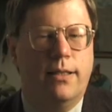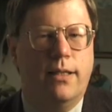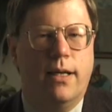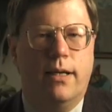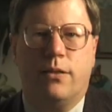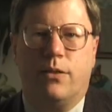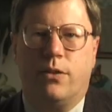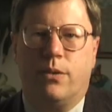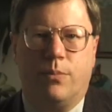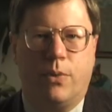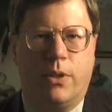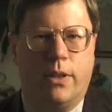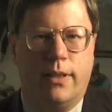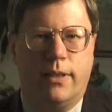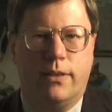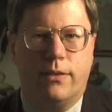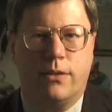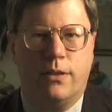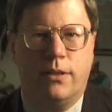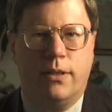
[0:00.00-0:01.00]
none of the
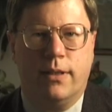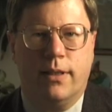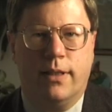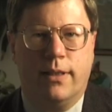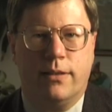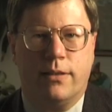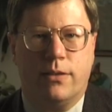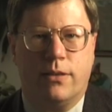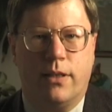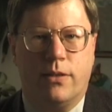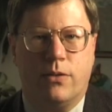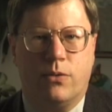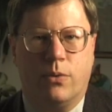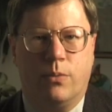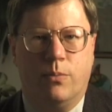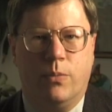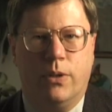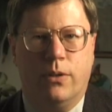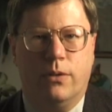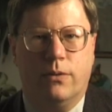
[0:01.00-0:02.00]
plants in the United States were
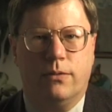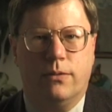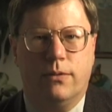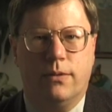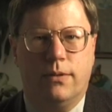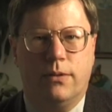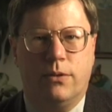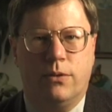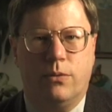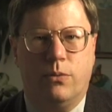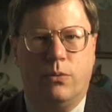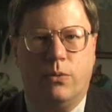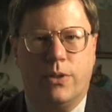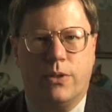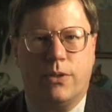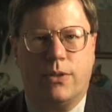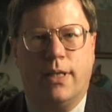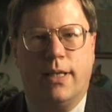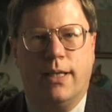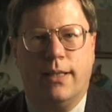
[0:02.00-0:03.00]
built to
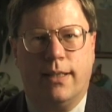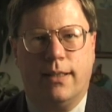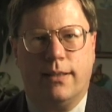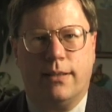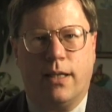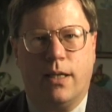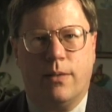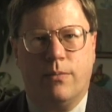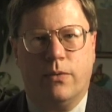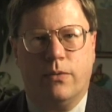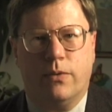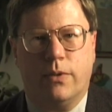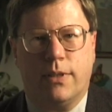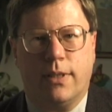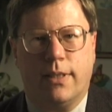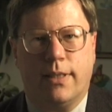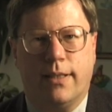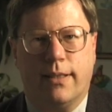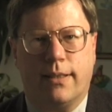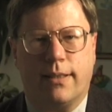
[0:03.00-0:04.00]
withstand that type of
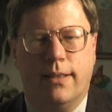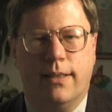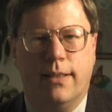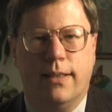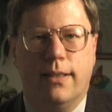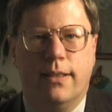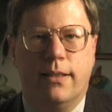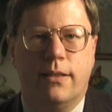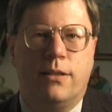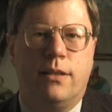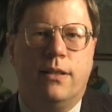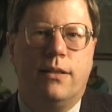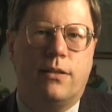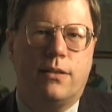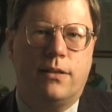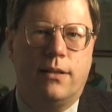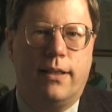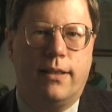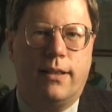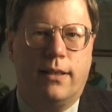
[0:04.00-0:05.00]
attack.
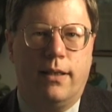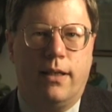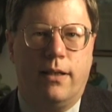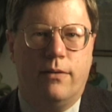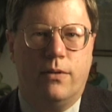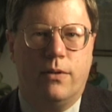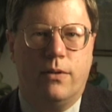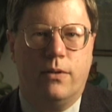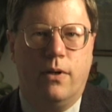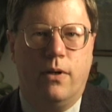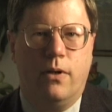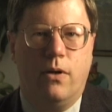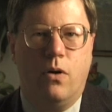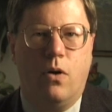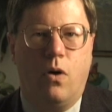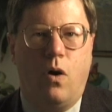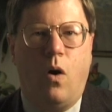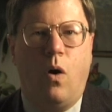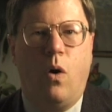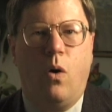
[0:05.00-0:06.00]
Since 9/11,
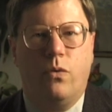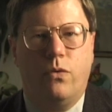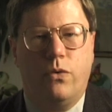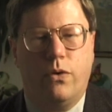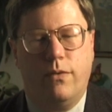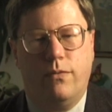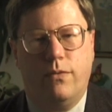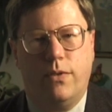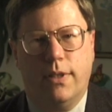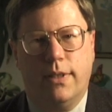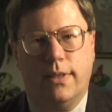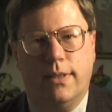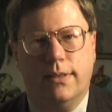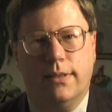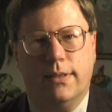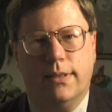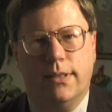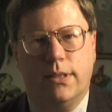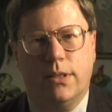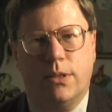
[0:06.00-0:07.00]
all we've
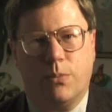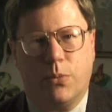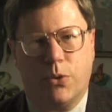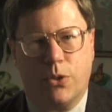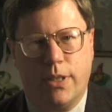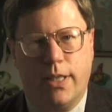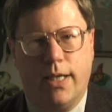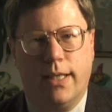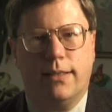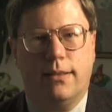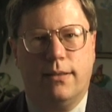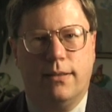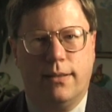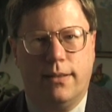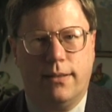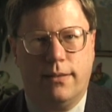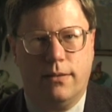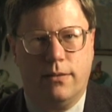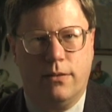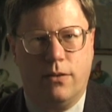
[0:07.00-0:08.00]
done to protect
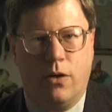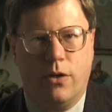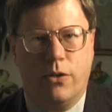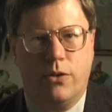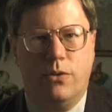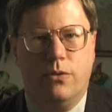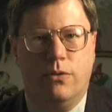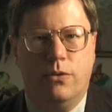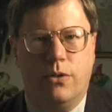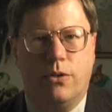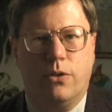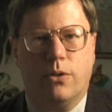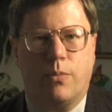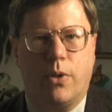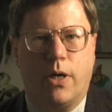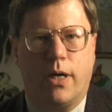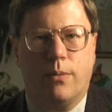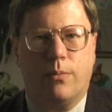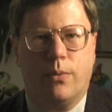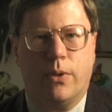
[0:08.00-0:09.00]
our nuclear
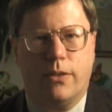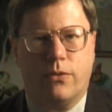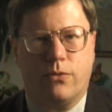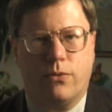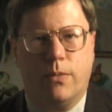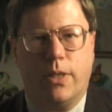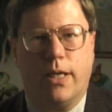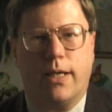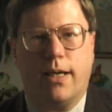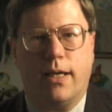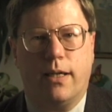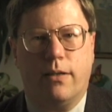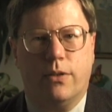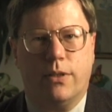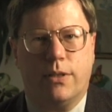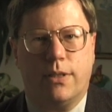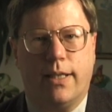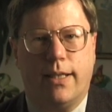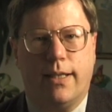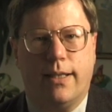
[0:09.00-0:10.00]
power plants from that kind of
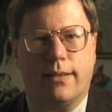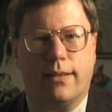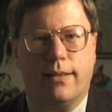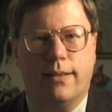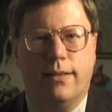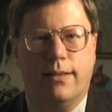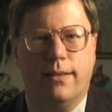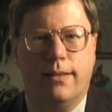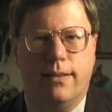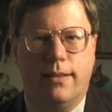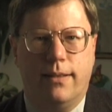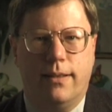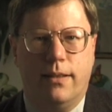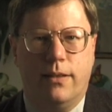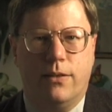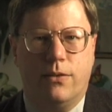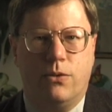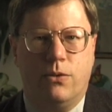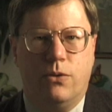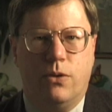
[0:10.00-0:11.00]
attack
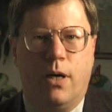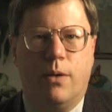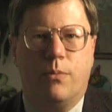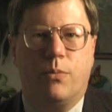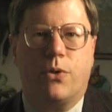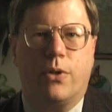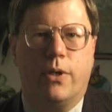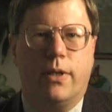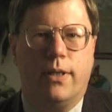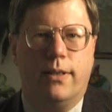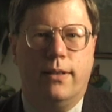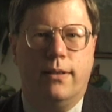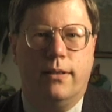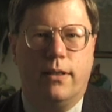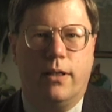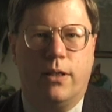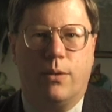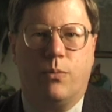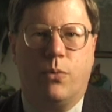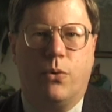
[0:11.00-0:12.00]
is to upgrade
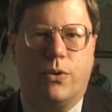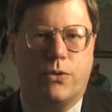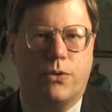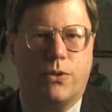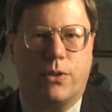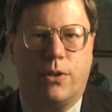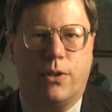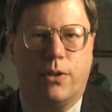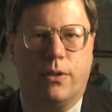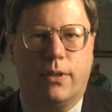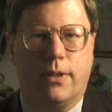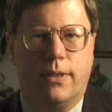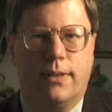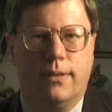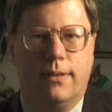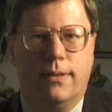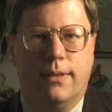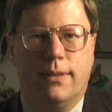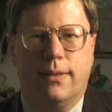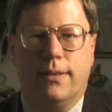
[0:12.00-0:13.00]
airport security.
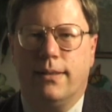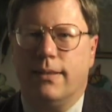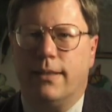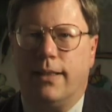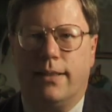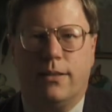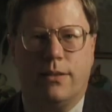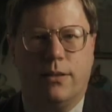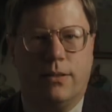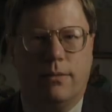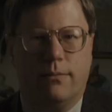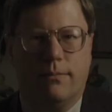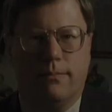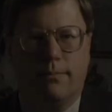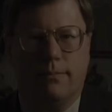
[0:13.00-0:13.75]
That's it.